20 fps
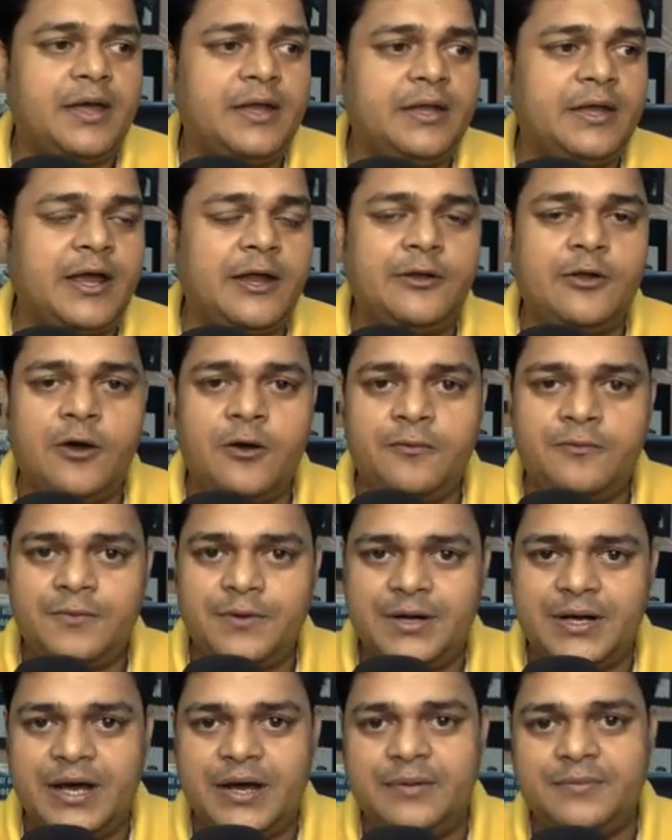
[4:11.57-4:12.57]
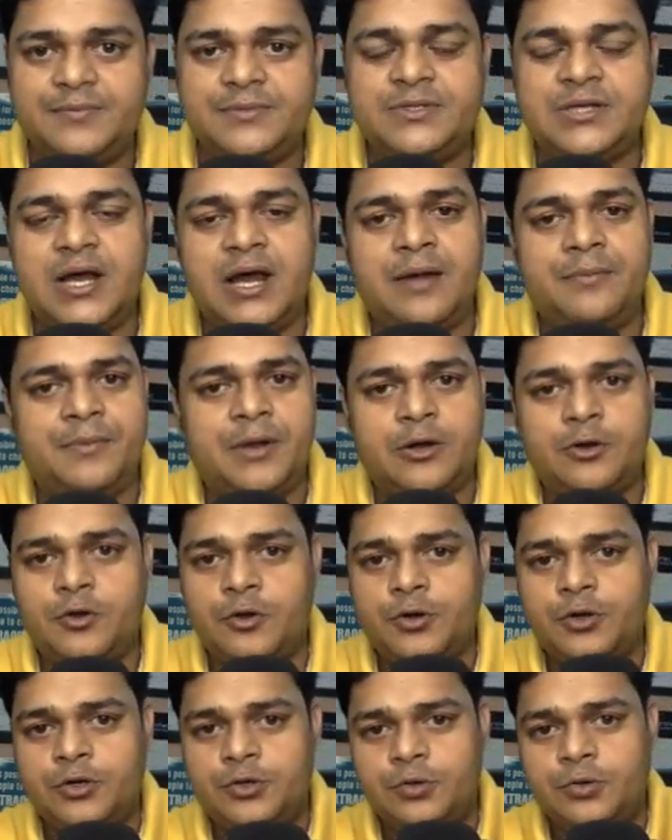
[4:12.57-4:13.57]
any kind of dumps I'm not
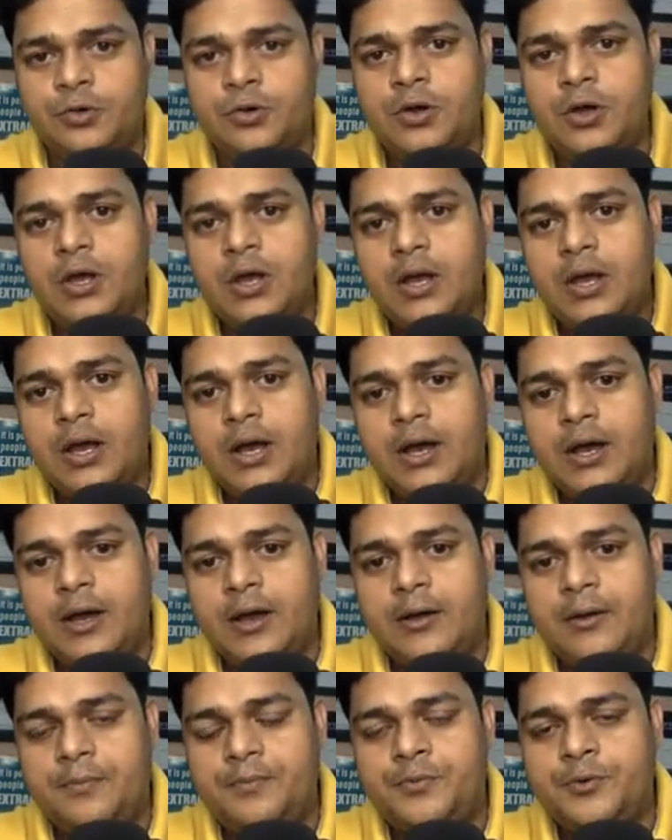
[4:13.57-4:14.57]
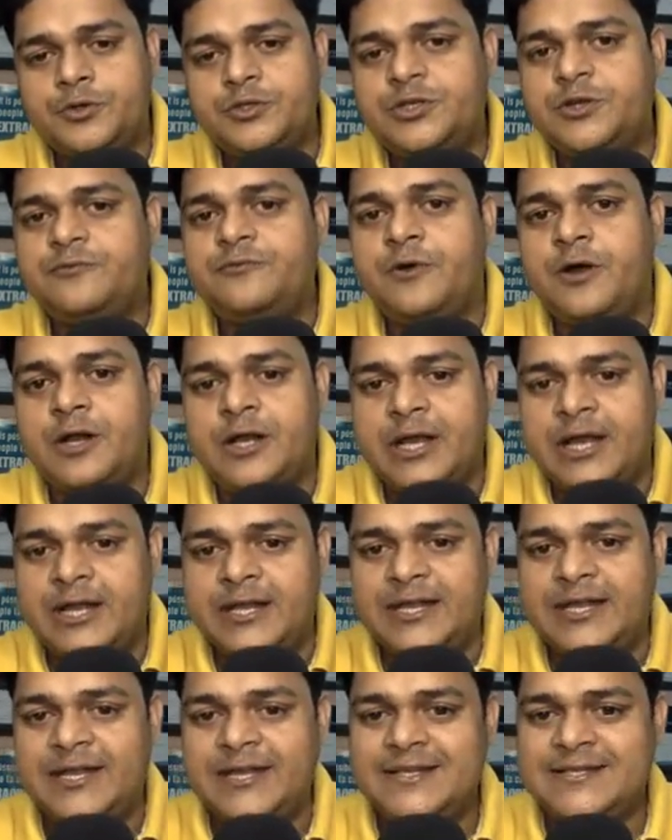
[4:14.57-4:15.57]
going to uh, proceed for
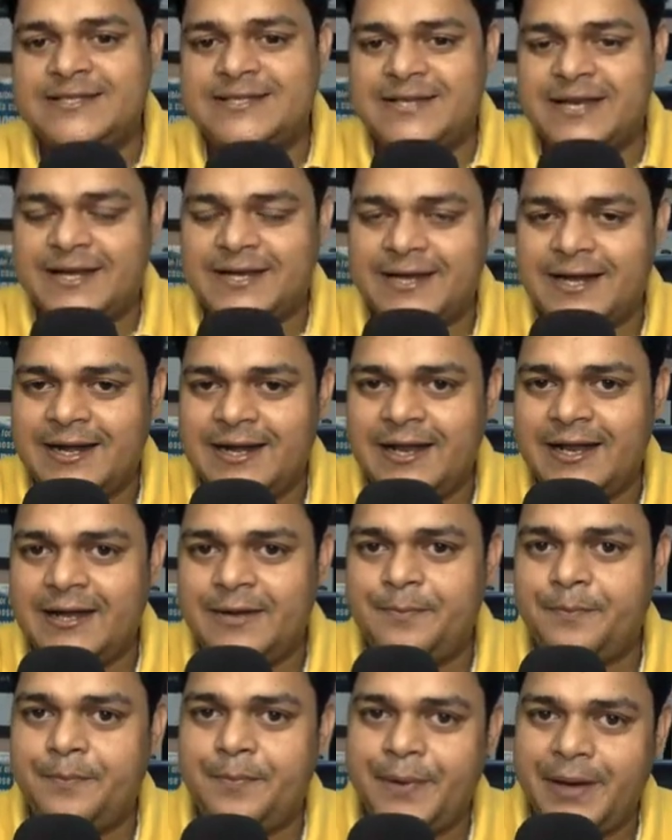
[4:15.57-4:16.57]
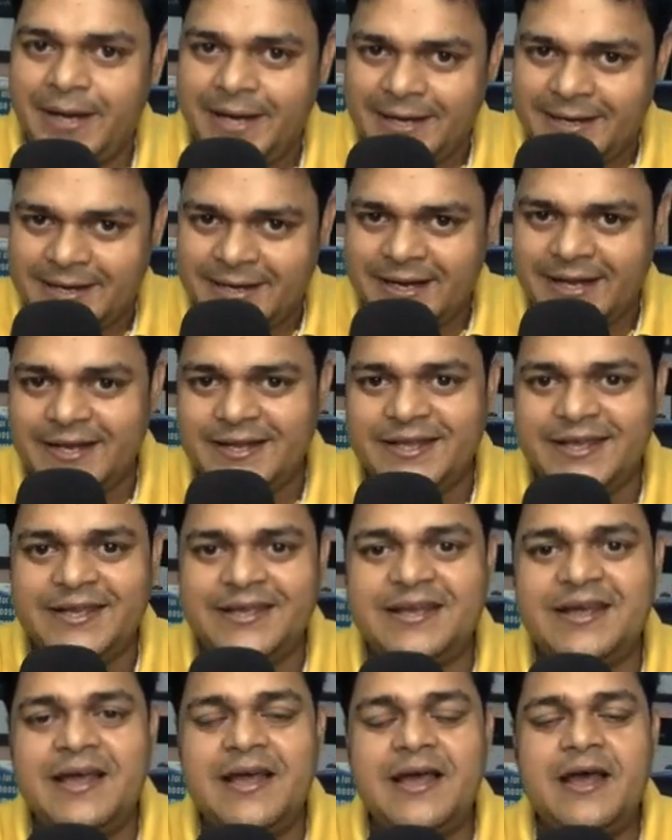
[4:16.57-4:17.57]
any instructor led paid
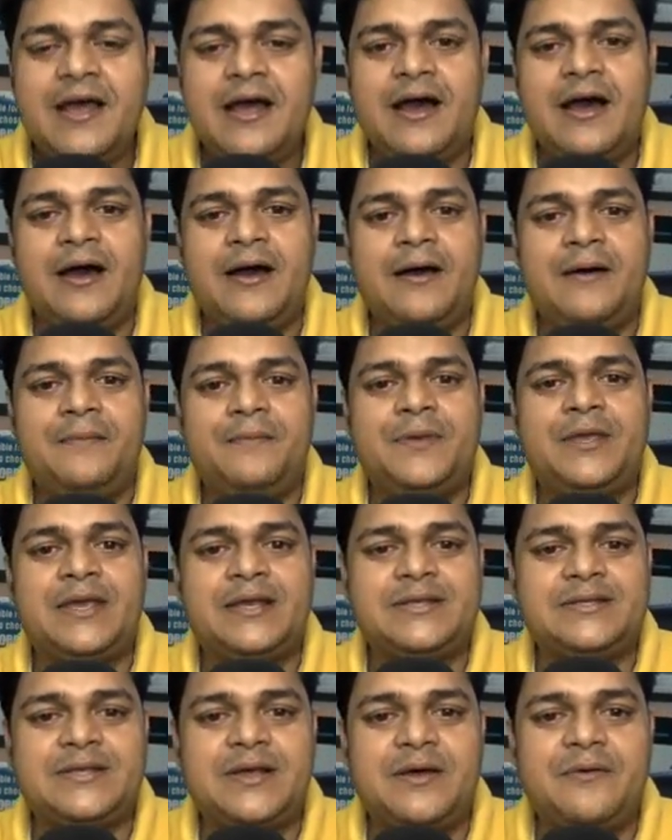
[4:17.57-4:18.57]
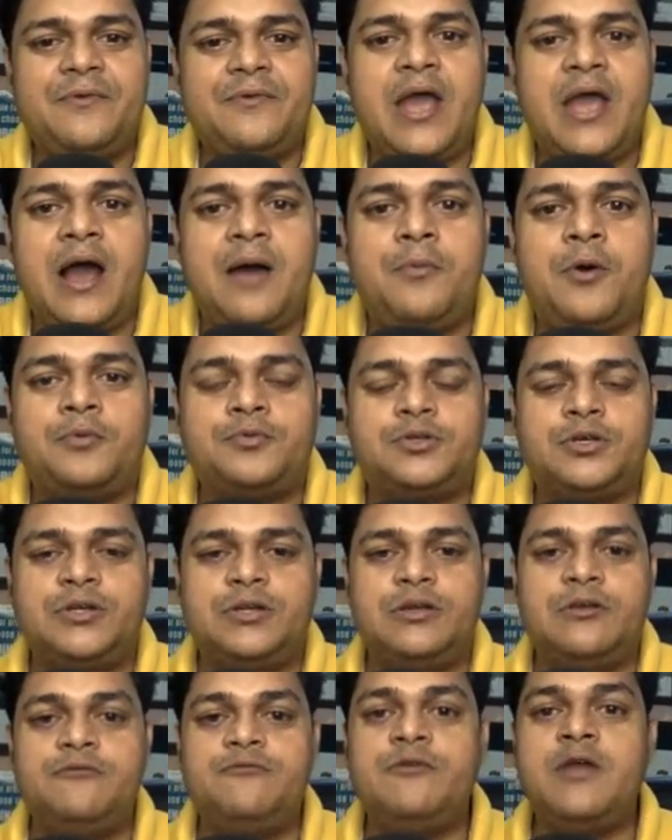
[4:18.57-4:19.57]
training uh, because we have
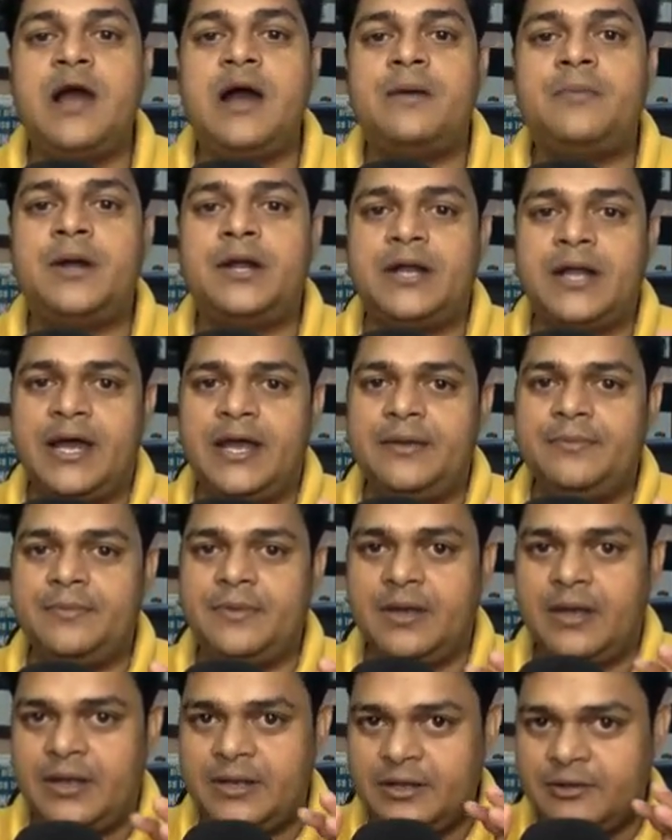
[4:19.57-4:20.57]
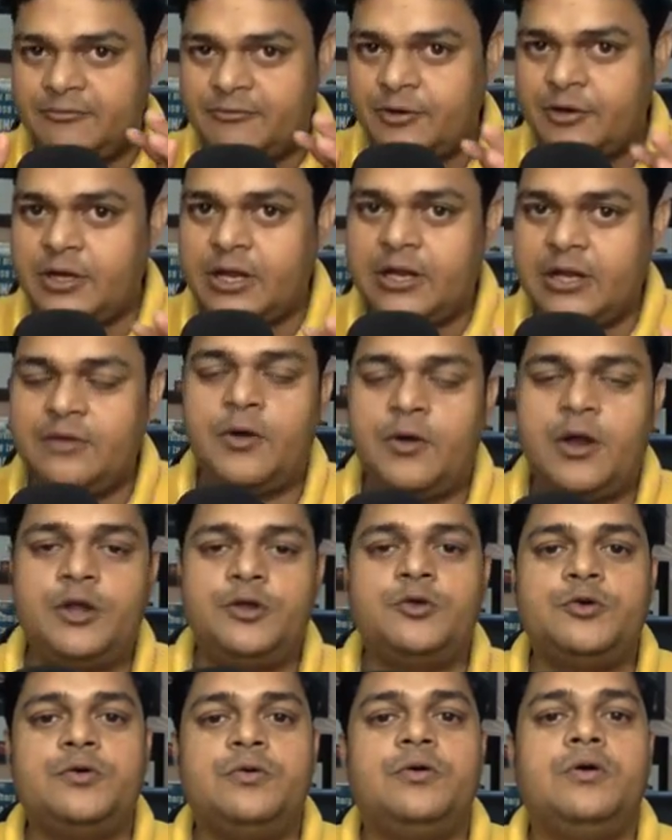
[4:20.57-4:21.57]
option if you have a time and if you really
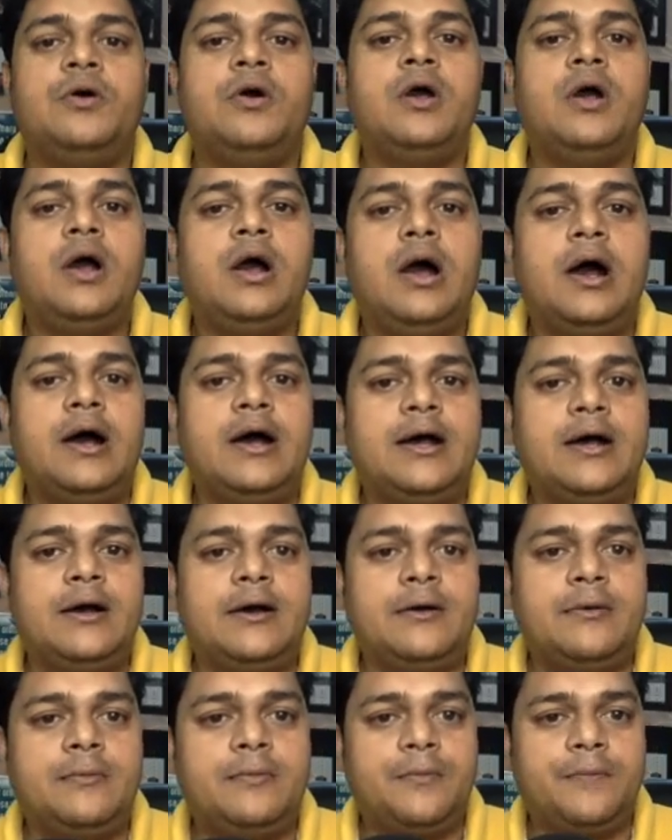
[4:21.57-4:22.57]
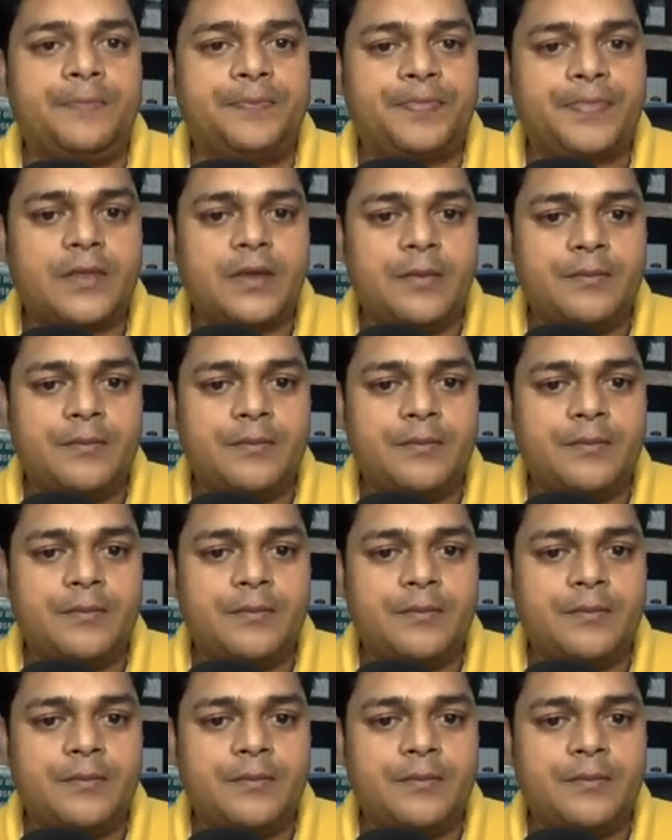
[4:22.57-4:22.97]
want to um,